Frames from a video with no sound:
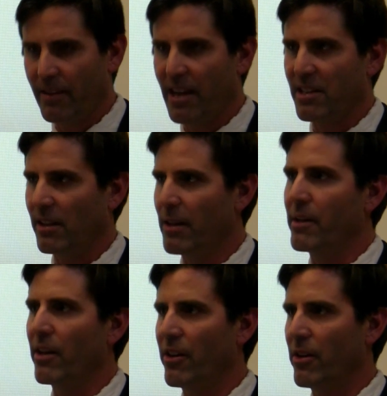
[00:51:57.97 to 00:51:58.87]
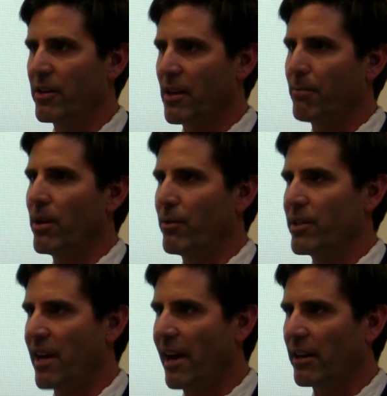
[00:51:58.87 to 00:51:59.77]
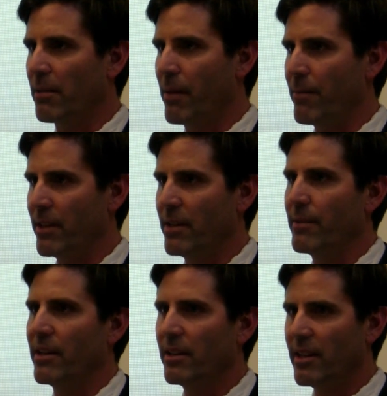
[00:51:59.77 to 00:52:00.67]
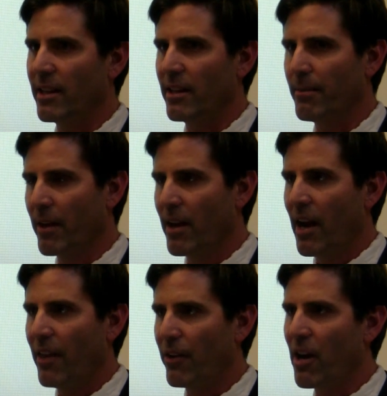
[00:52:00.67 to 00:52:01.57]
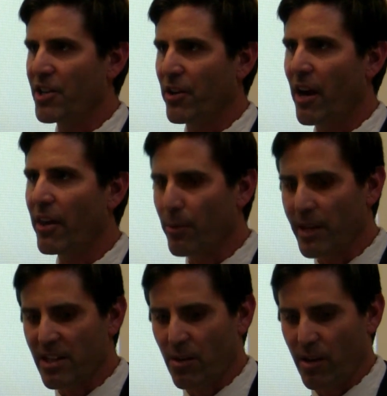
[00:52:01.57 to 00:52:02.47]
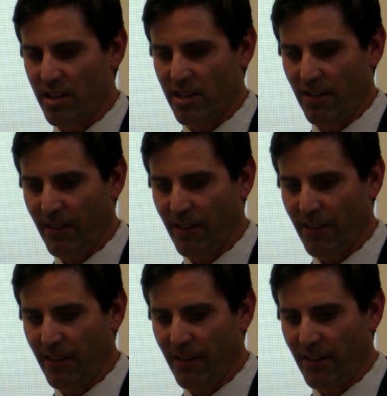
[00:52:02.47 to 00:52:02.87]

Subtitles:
that's a limit, although at some point recycling may be needed. And there are also other resources